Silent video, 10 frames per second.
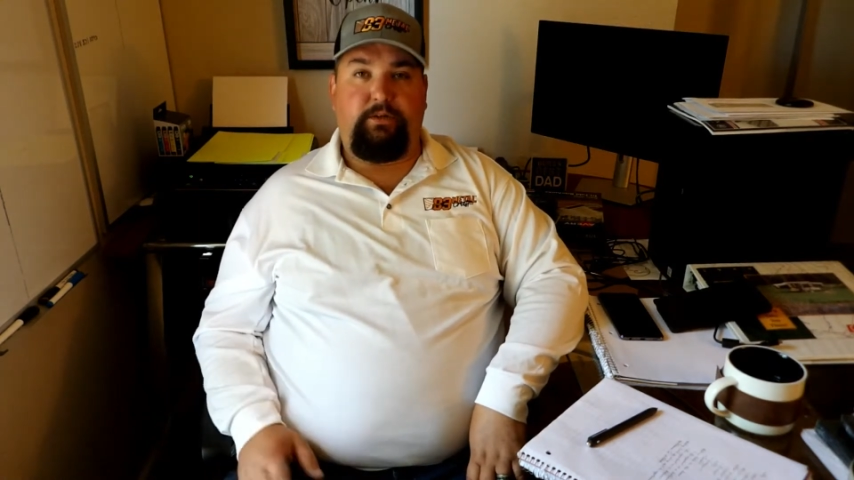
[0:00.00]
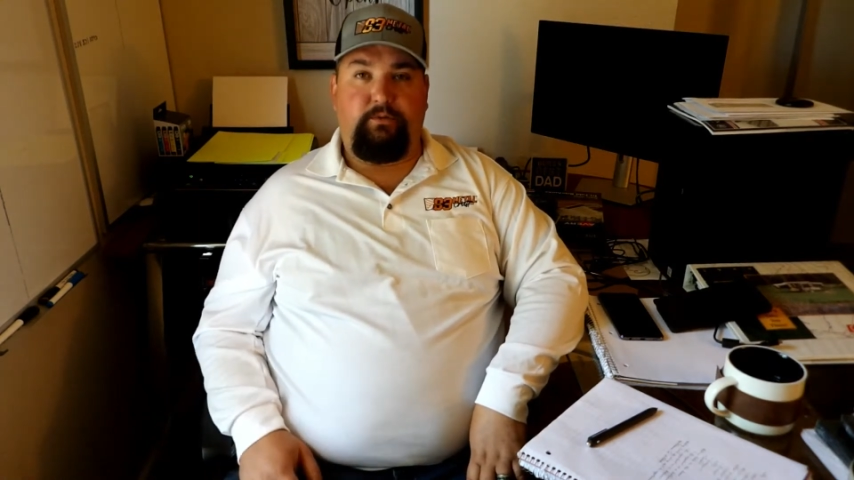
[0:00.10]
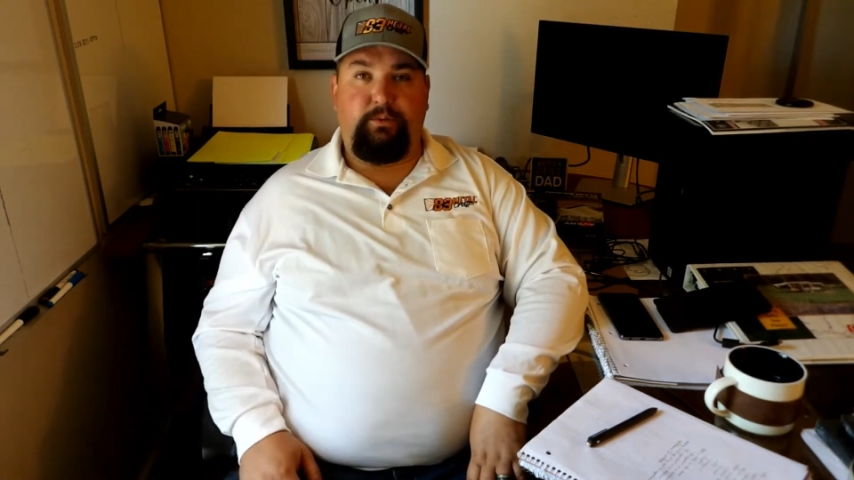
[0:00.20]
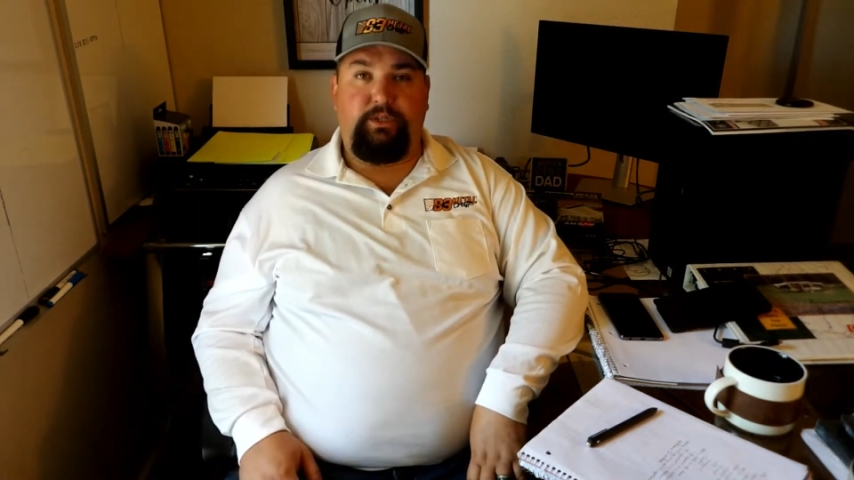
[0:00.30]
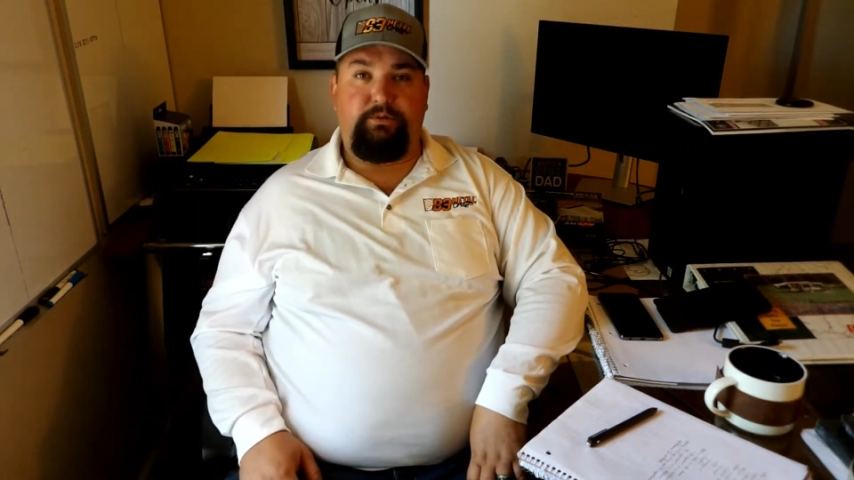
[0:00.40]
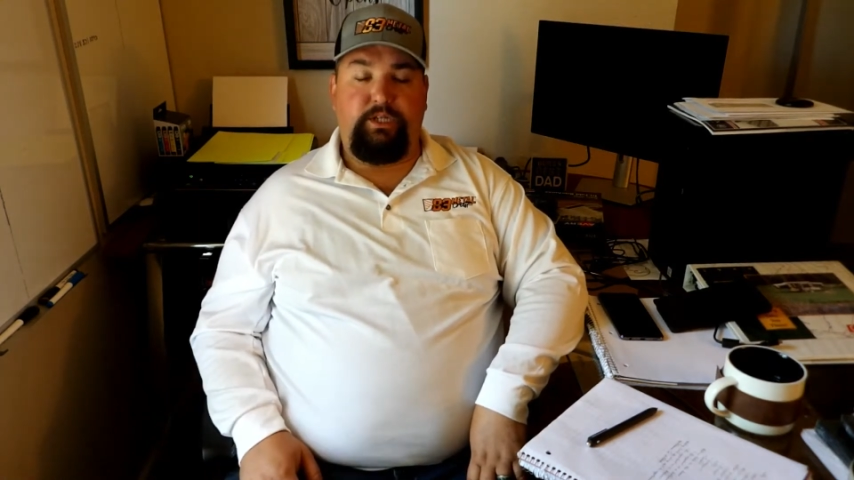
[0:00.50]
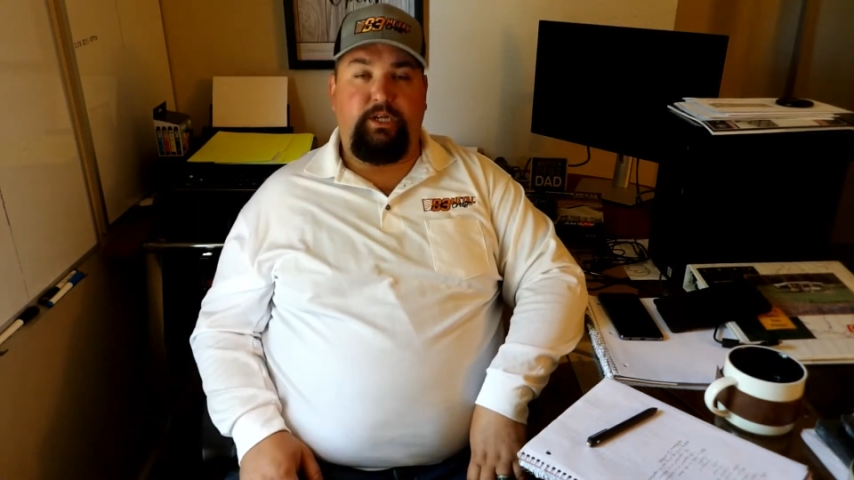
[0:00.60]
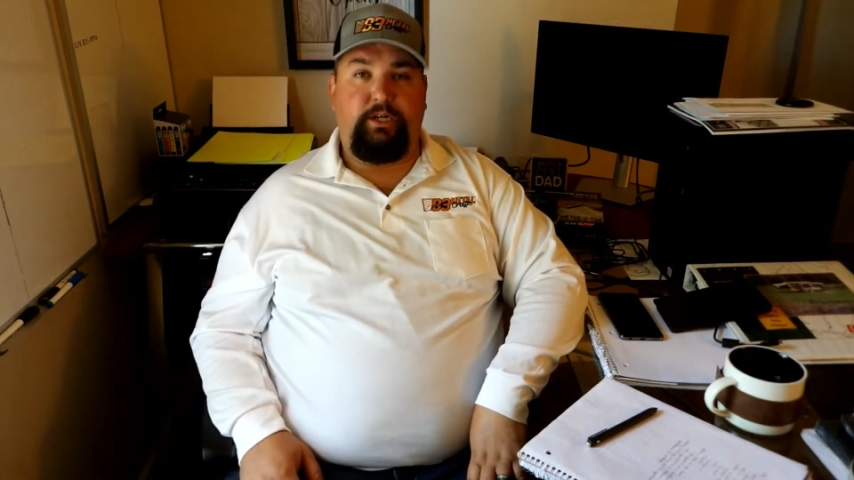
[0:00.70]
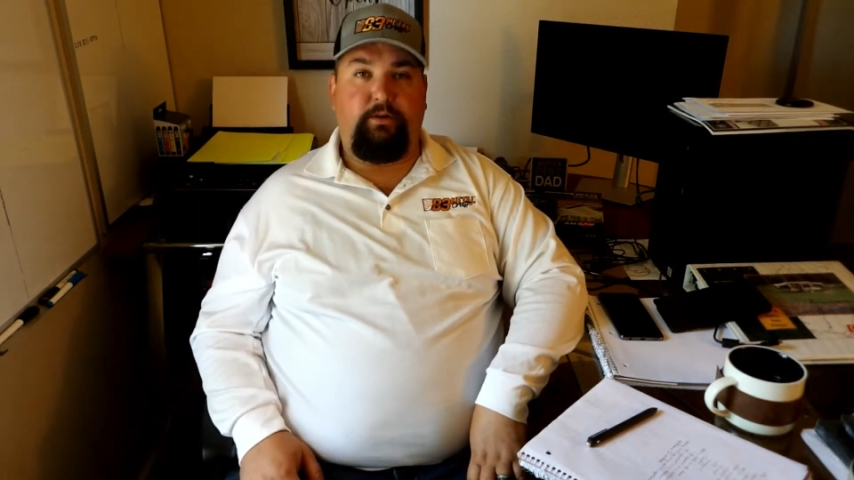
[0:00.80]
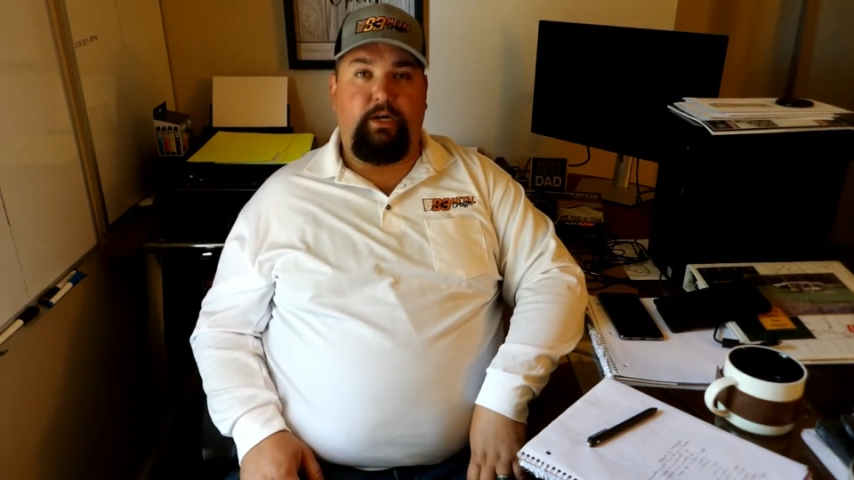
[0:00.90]
everybody was
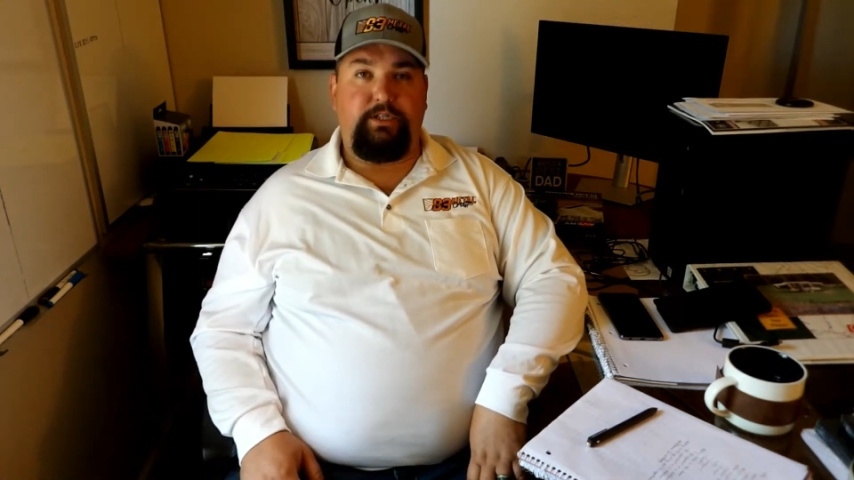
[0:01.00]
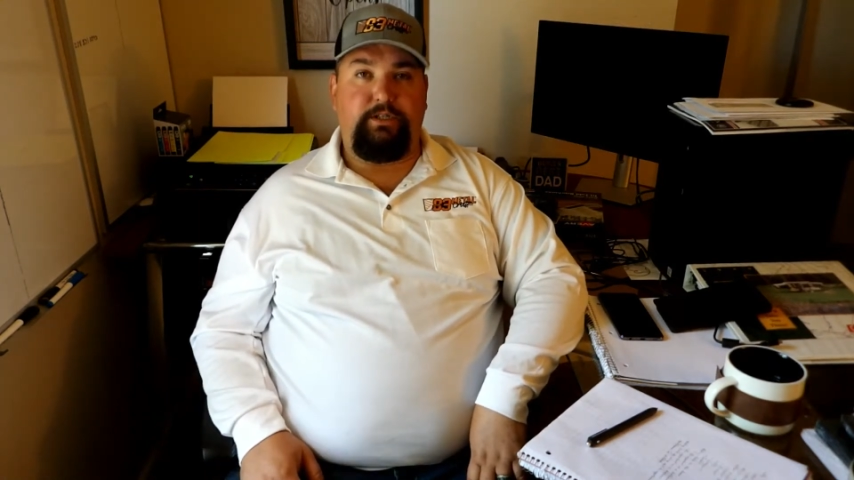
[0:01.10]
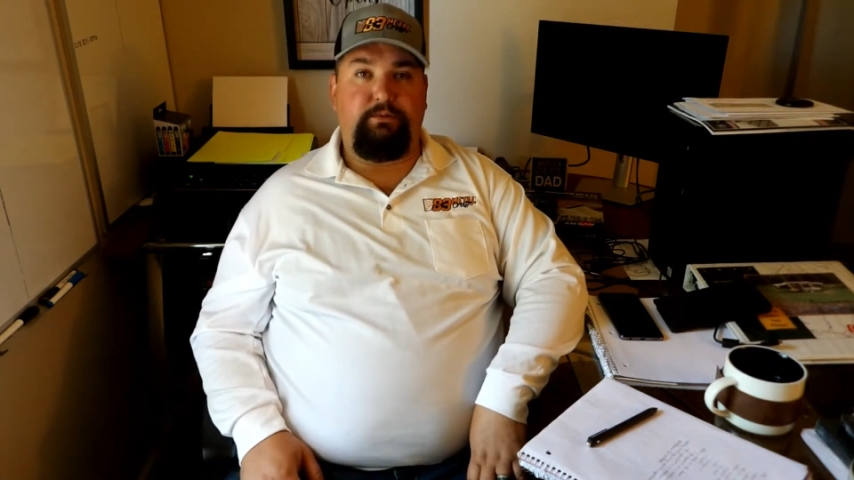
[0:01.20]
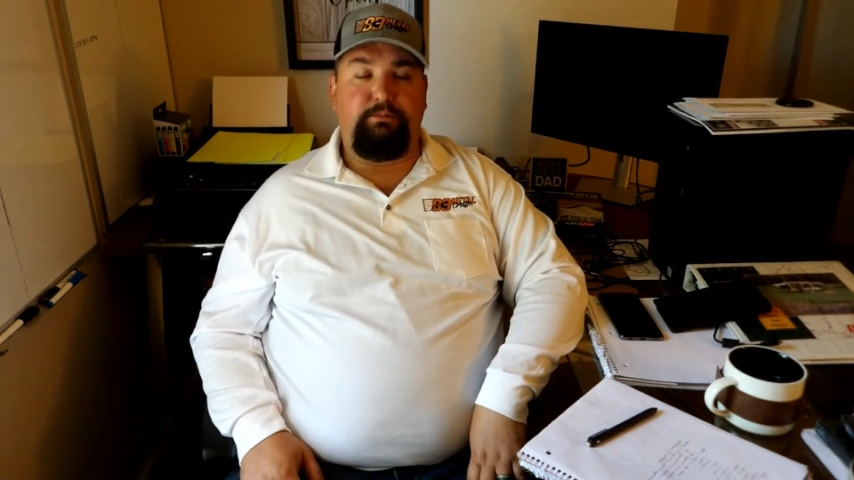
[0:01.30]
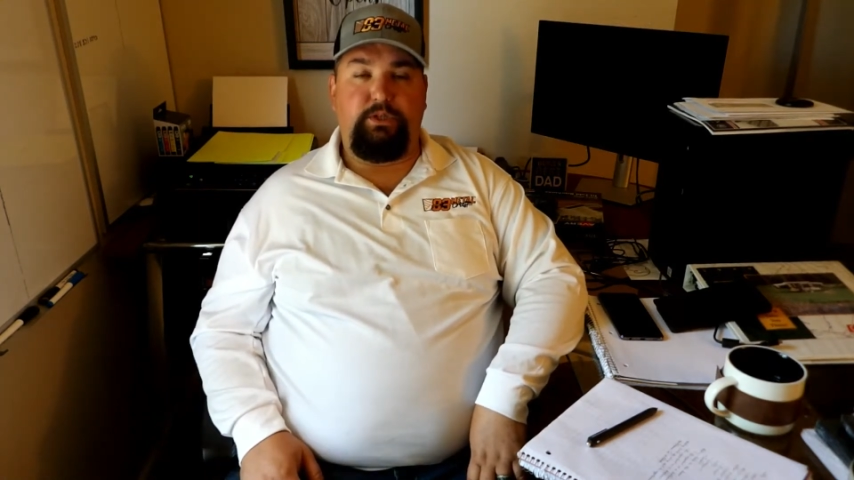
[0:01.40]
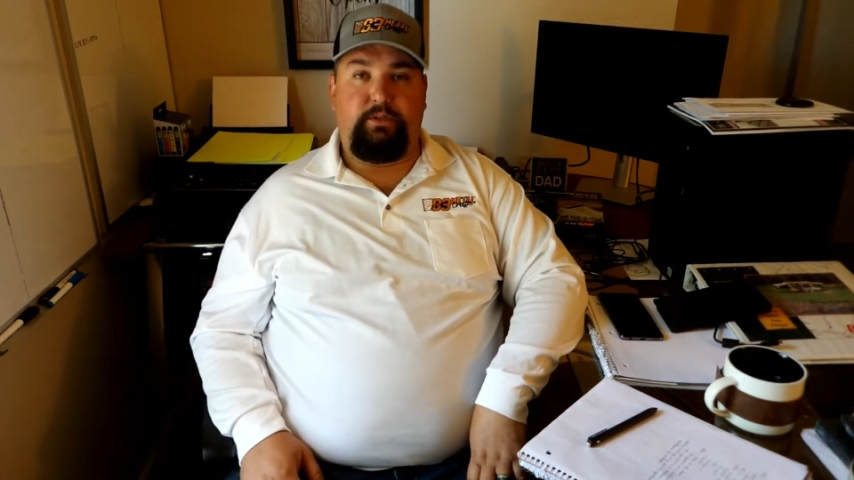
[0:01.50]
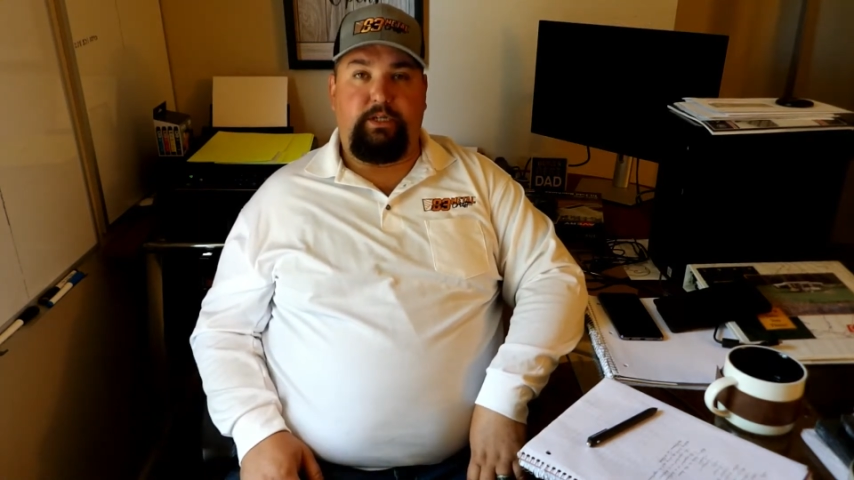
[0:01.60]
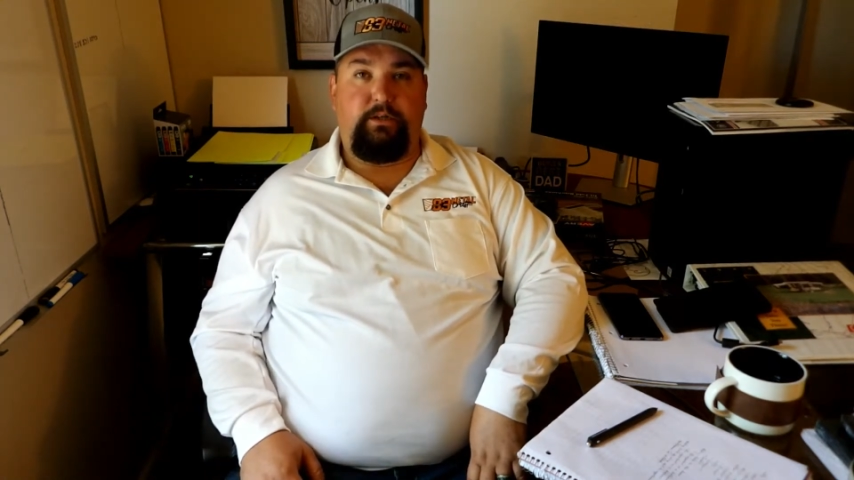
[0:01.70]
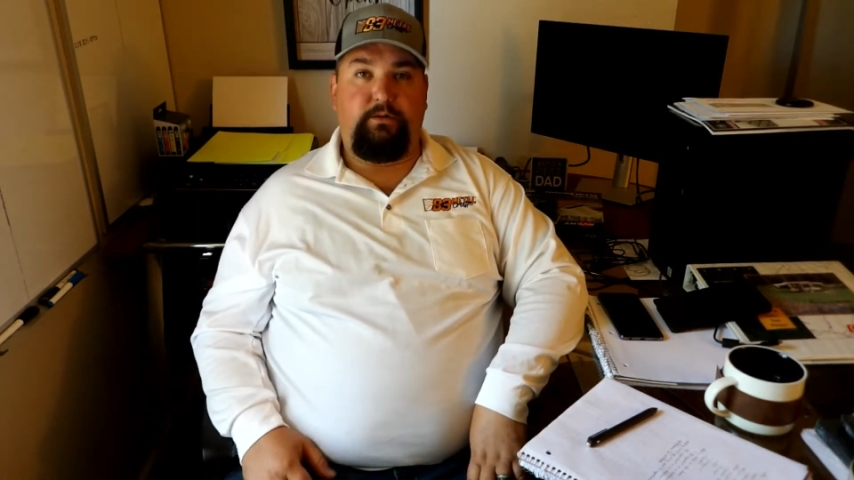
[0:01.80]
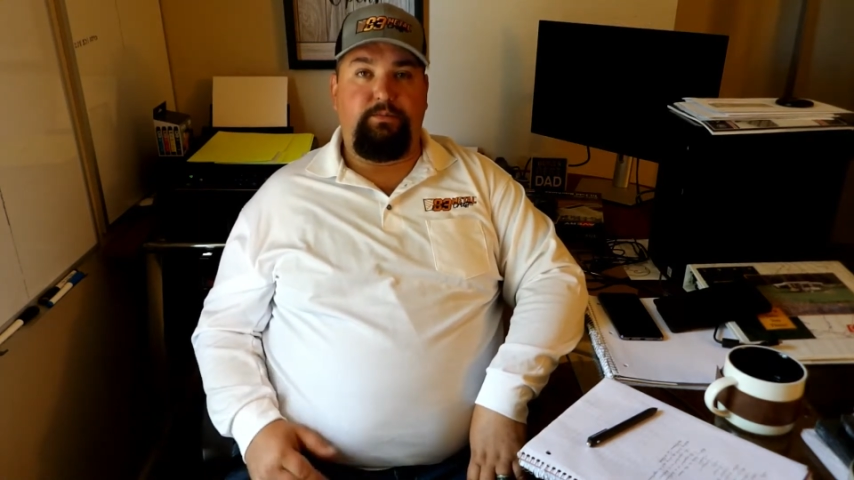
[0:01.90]
getting crazy with building
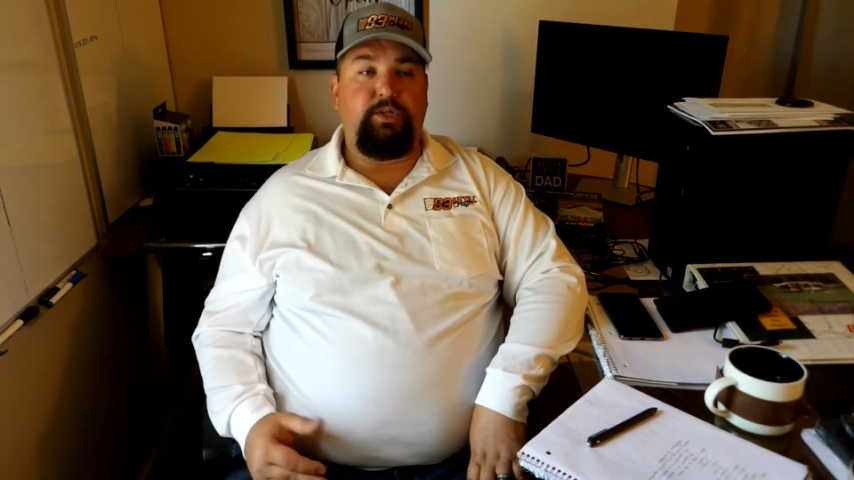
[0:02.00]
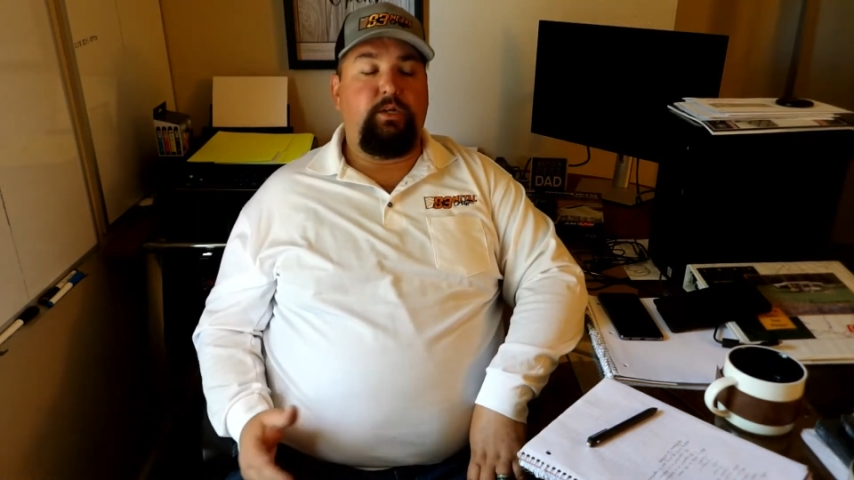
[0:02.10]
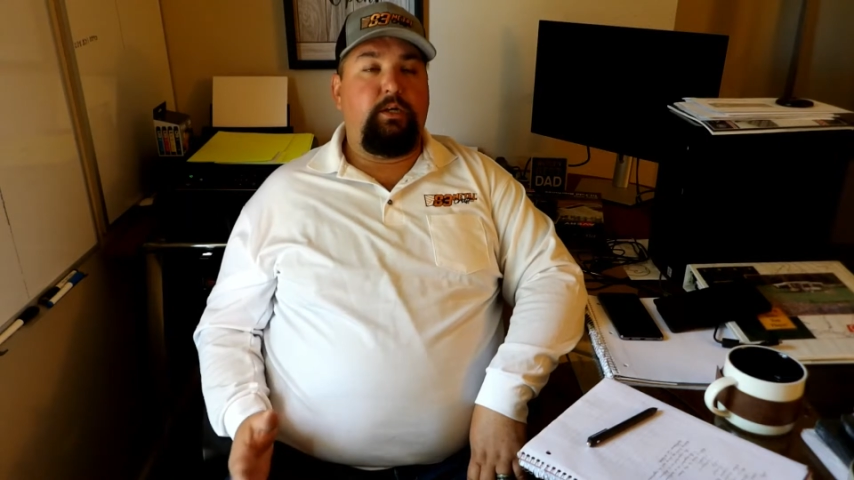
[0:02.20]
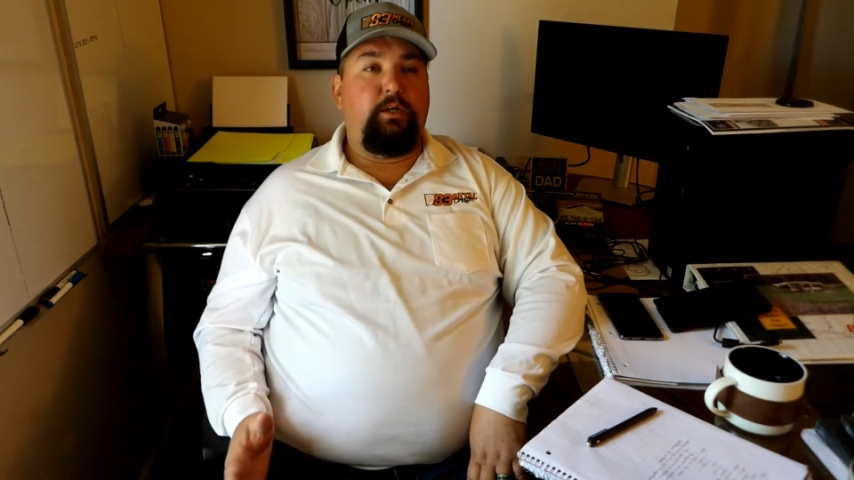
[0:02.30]
homes,